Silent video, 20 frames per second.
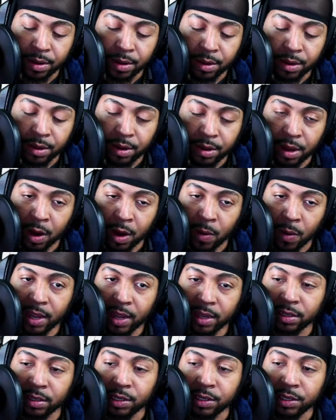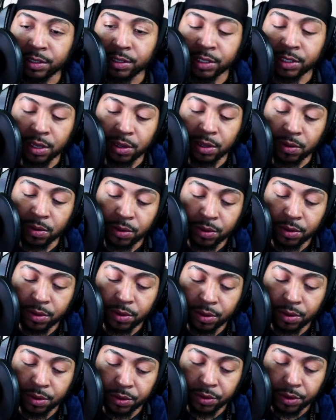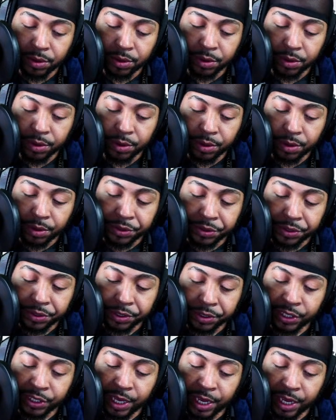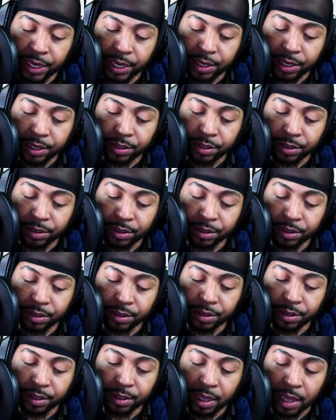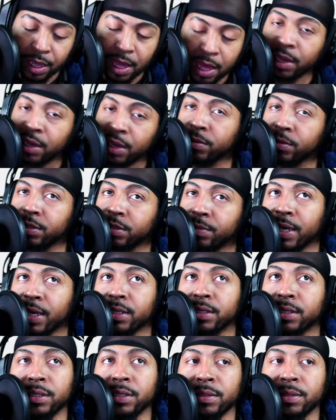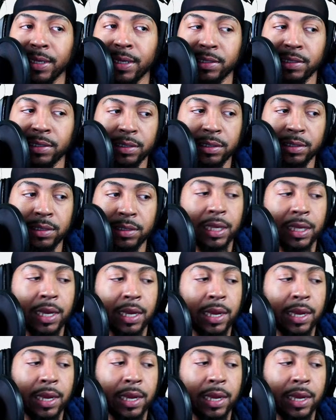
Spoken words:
All right, so Snake, how can we make this make sense today?